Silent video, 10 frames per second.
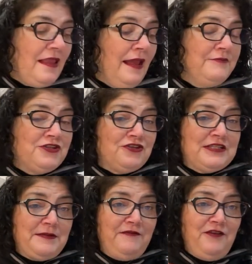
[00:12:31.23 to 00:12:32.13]
I'm sure
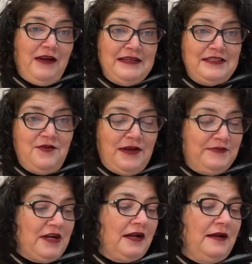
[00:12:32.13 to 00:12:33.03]
some of you guys know what I'm
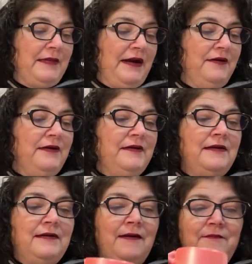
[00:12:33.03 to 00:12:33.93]
talking about.
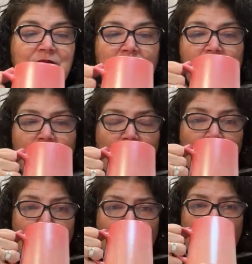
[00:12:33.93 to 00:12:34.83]

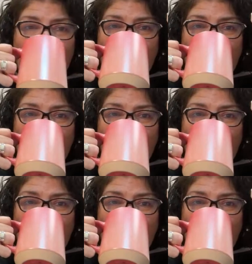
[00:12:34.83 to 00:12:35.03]
Mm.